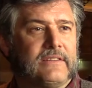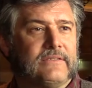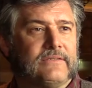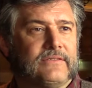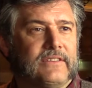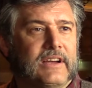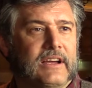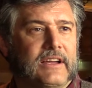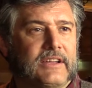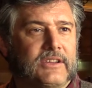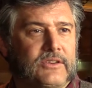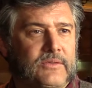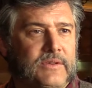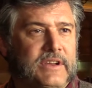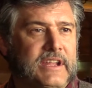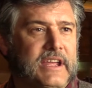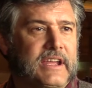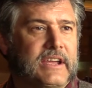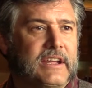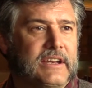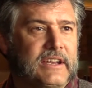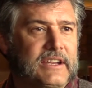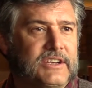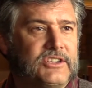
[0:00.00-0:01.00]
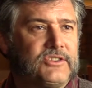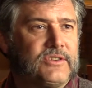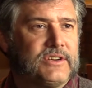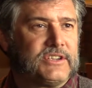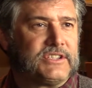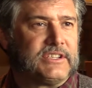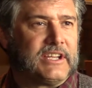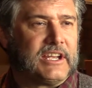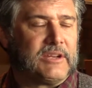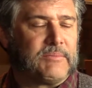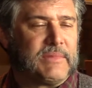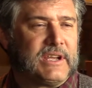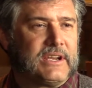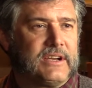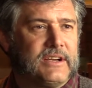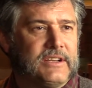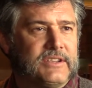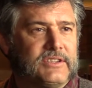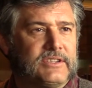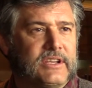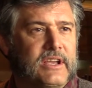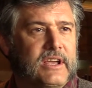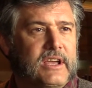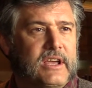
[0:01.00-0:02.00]
of unique and interesting
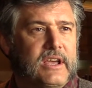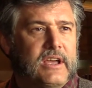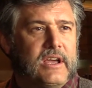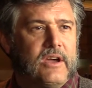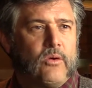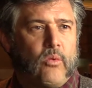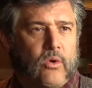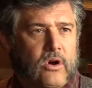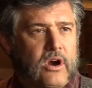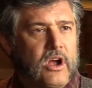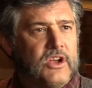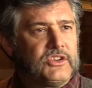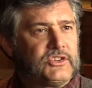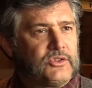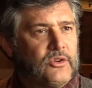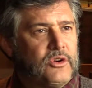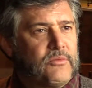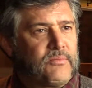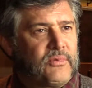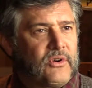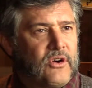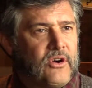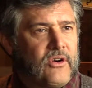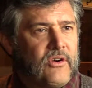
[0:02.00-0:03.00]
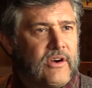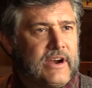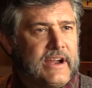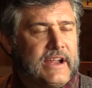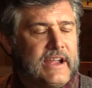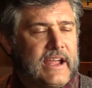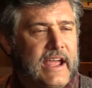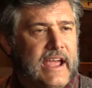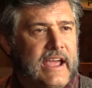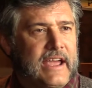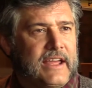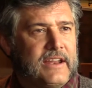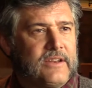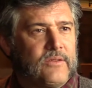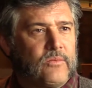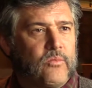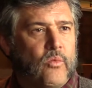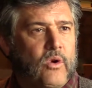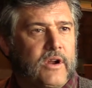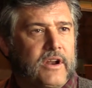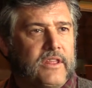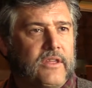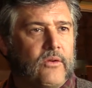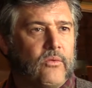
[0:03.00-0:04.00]
because we're also a brewery, and
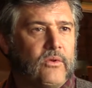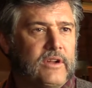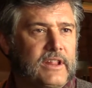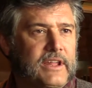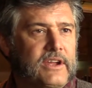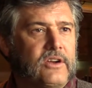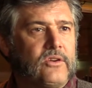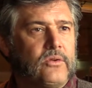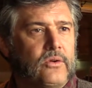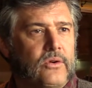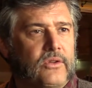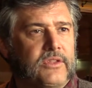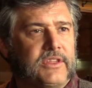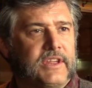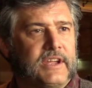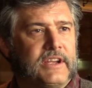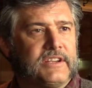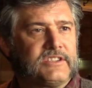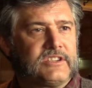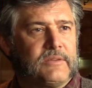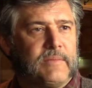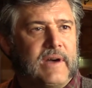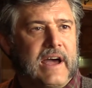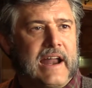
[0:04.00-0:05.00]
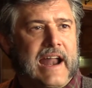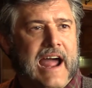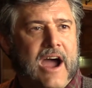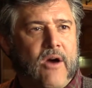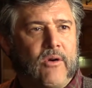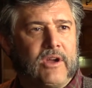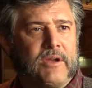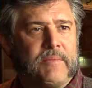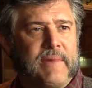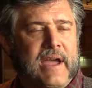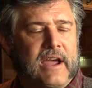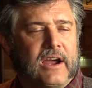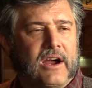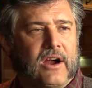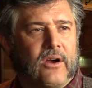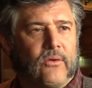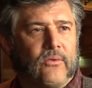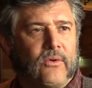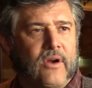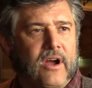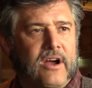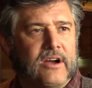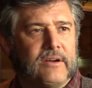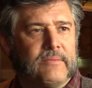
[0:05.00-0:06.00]
one of the really cool things about how we make our
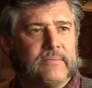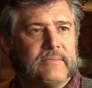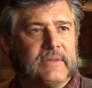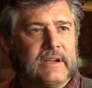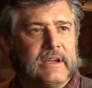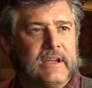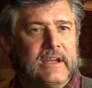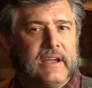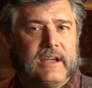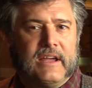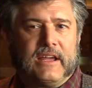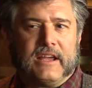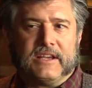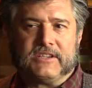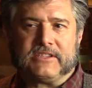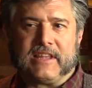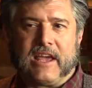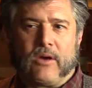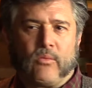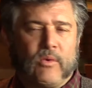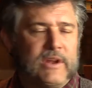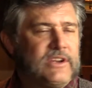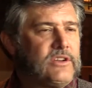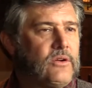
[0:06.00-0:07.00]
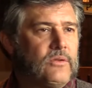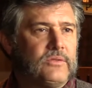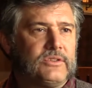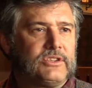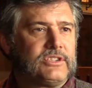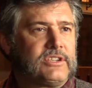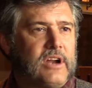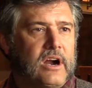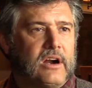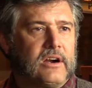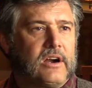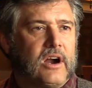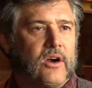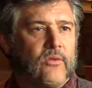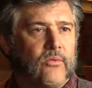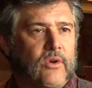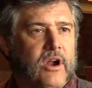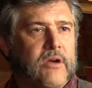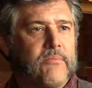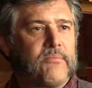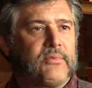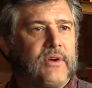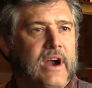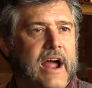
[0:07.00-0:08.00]
rum is that we don't start our
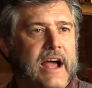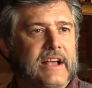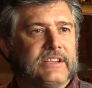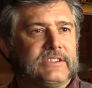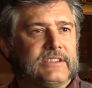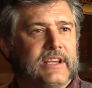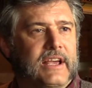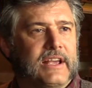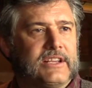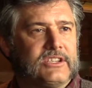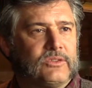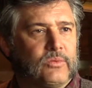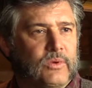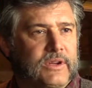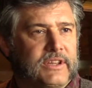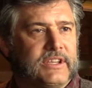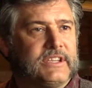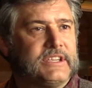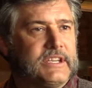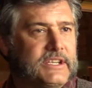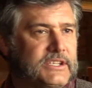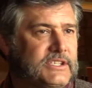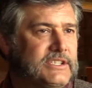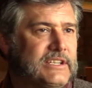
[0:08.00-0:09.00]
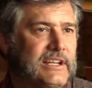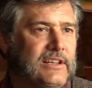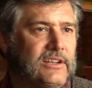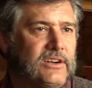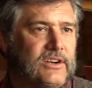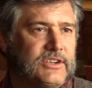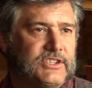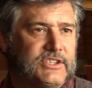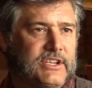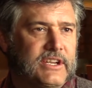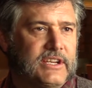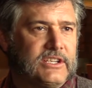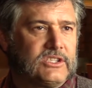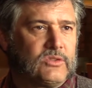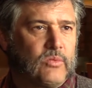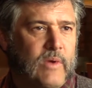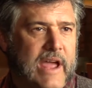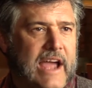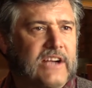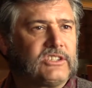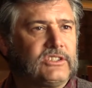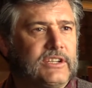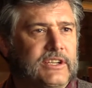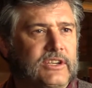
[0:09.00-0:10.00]
rum process with distiller's yeast.
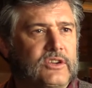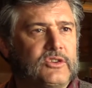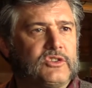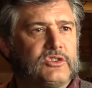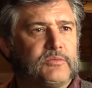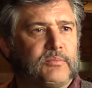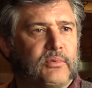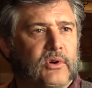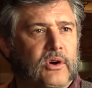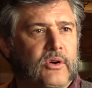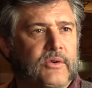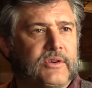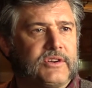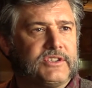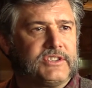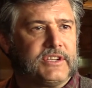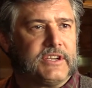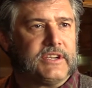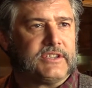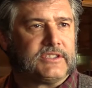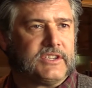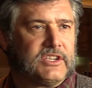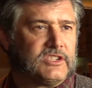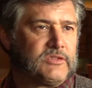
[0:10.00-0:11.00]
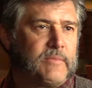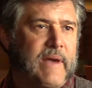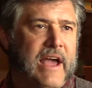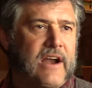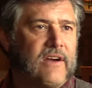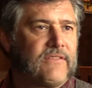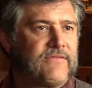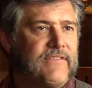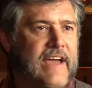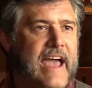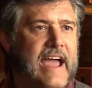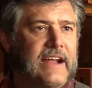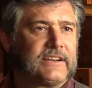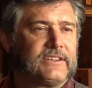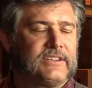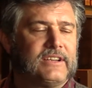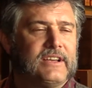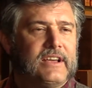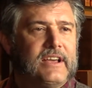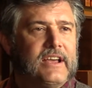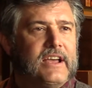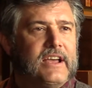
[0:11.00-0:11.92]
We actually use brewer's yeast. As a matter of fact,